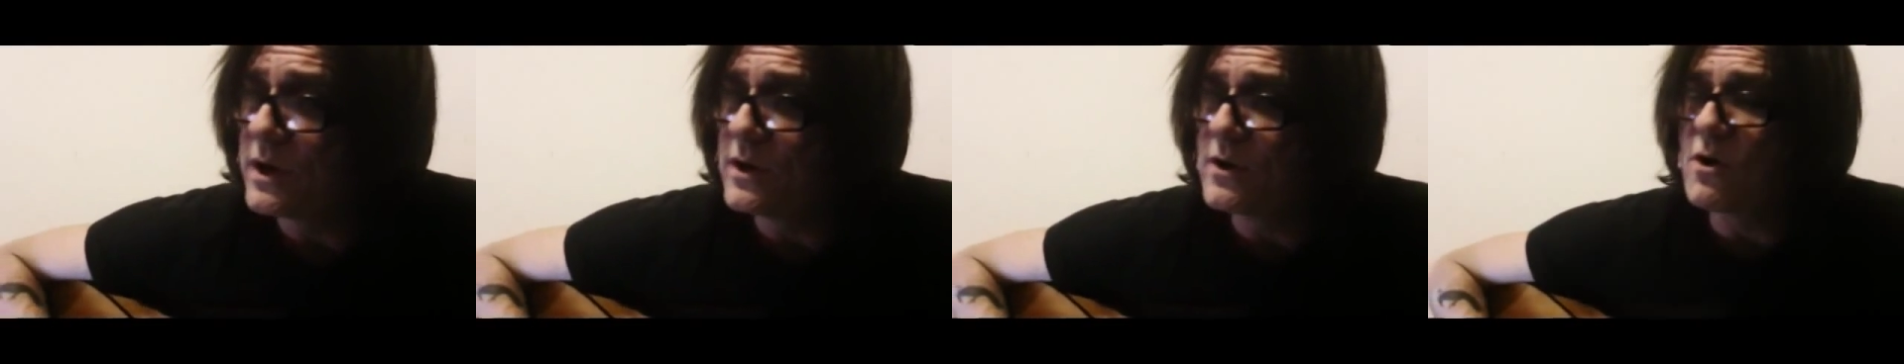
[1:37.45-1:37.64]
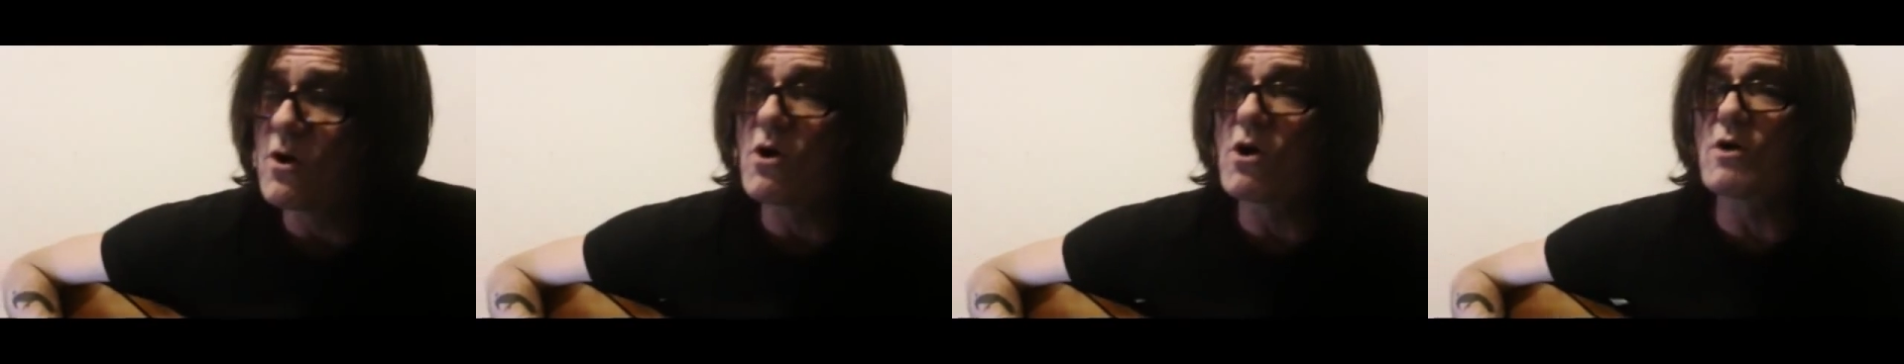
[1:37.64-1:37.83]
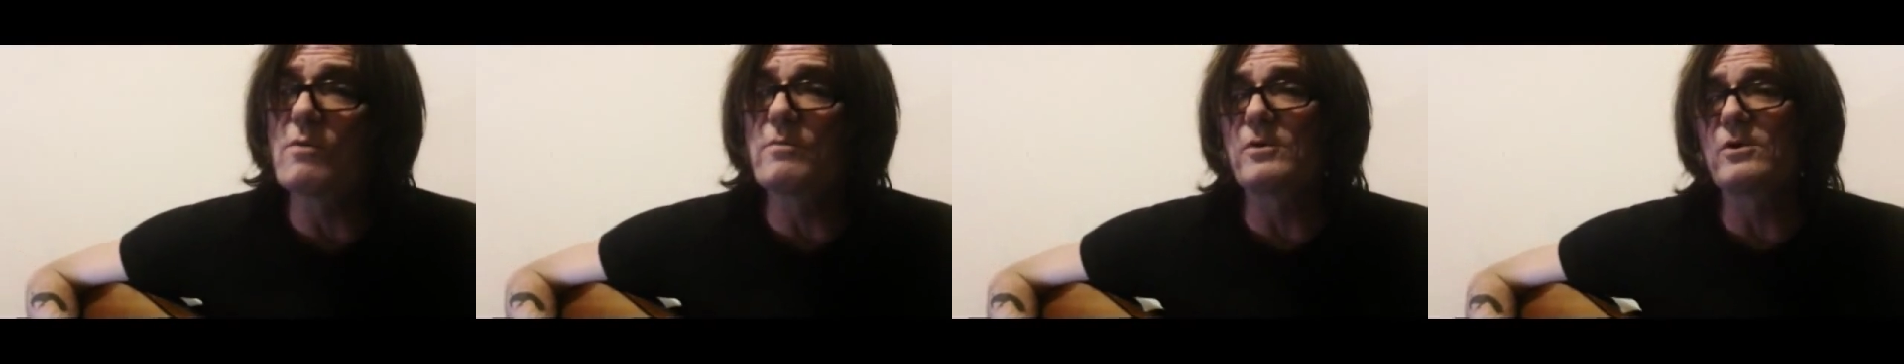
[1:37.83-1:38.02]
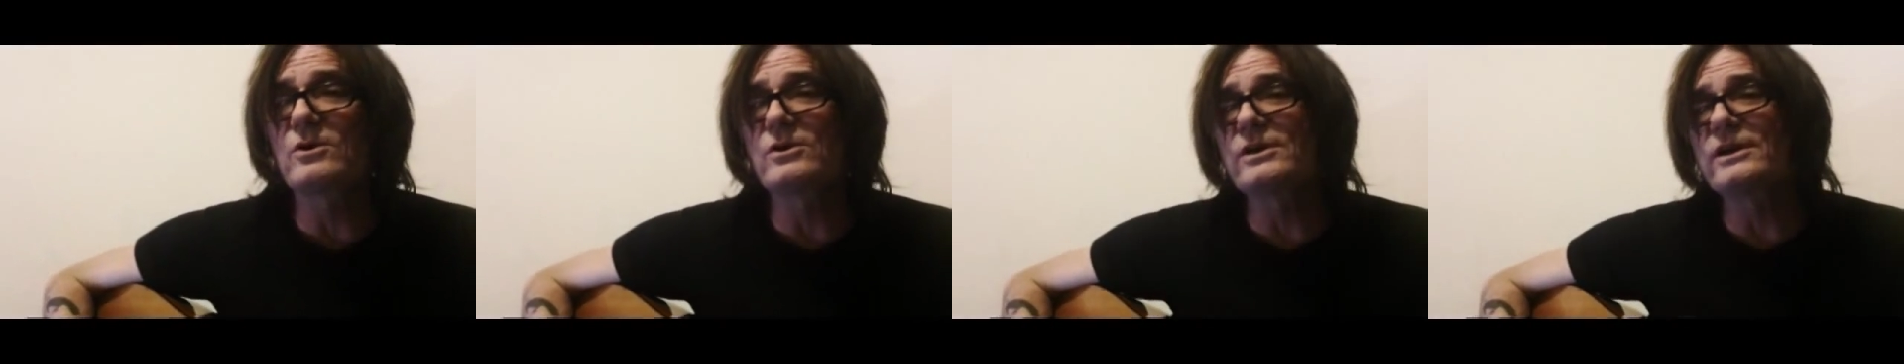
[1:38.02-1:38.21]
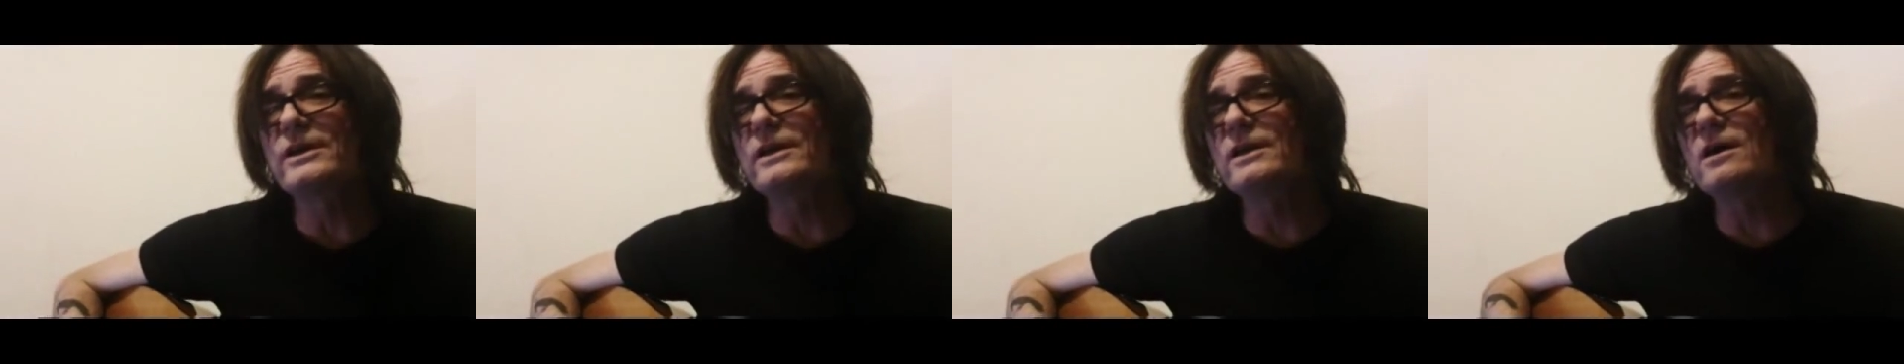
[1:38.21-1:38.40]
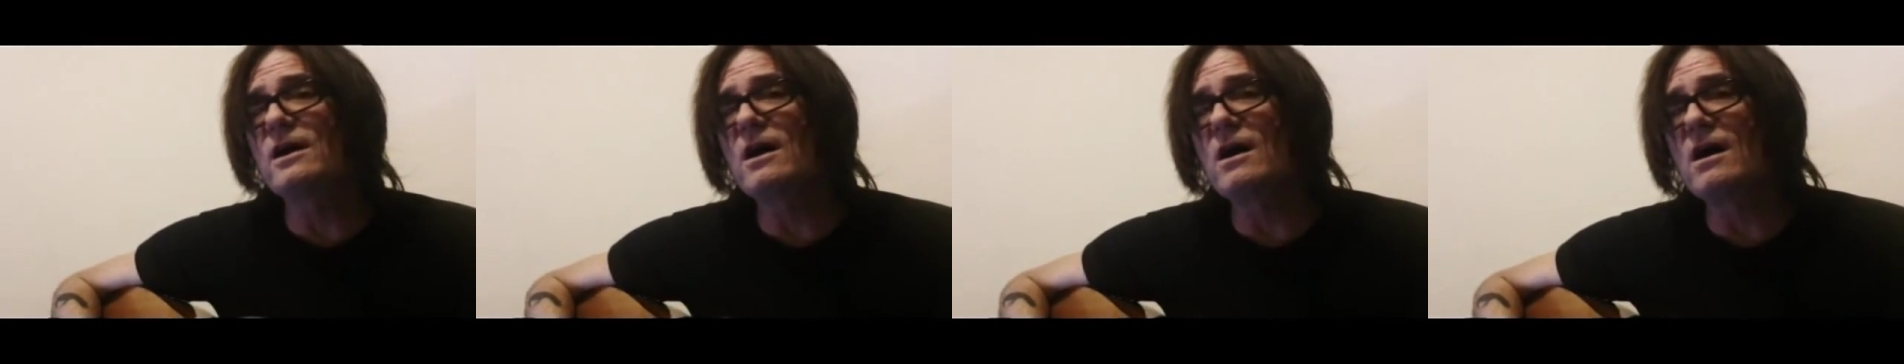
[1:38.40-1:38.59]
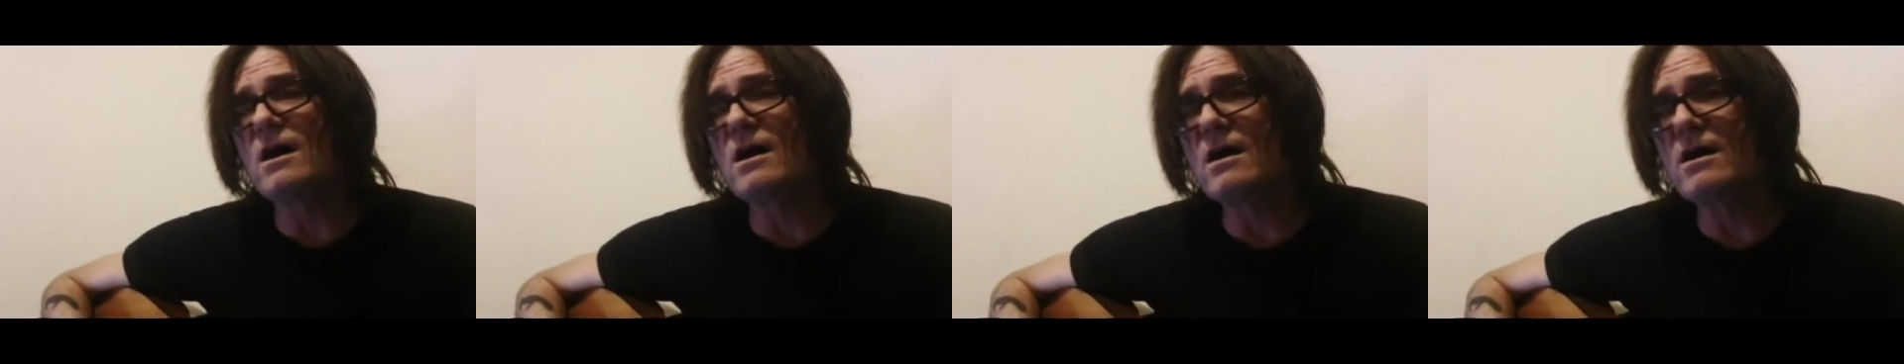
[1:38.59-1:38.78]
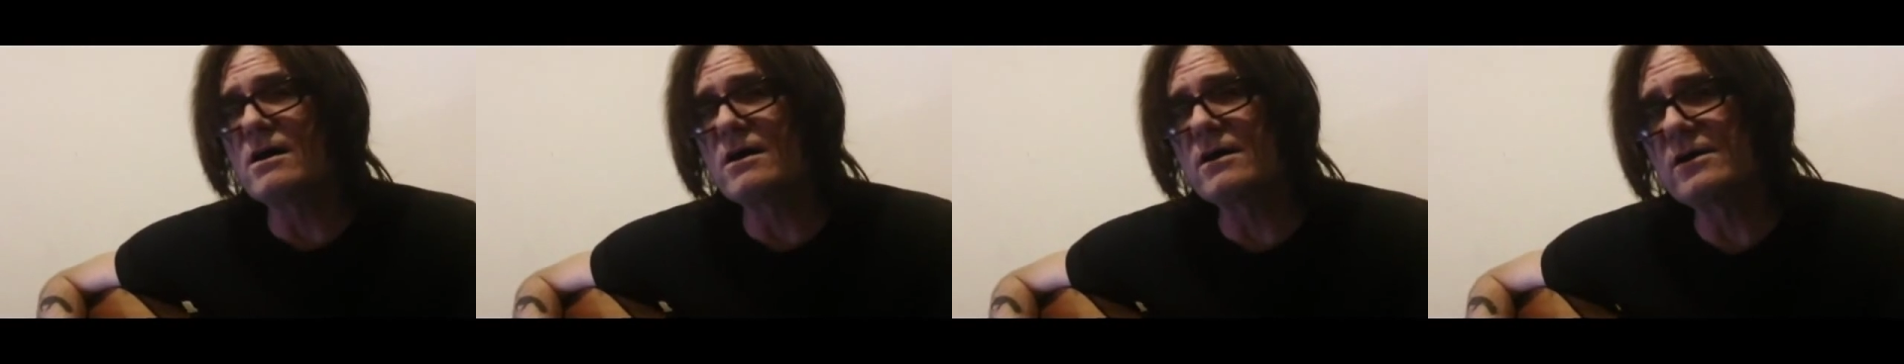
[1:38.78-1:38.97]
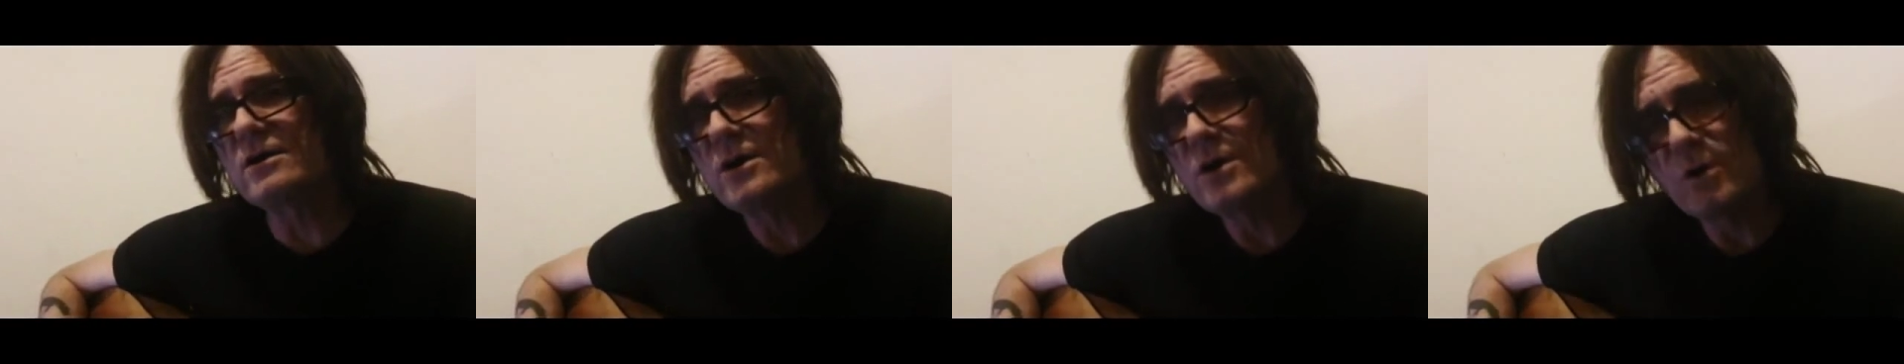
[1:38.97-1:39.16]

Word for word: normally are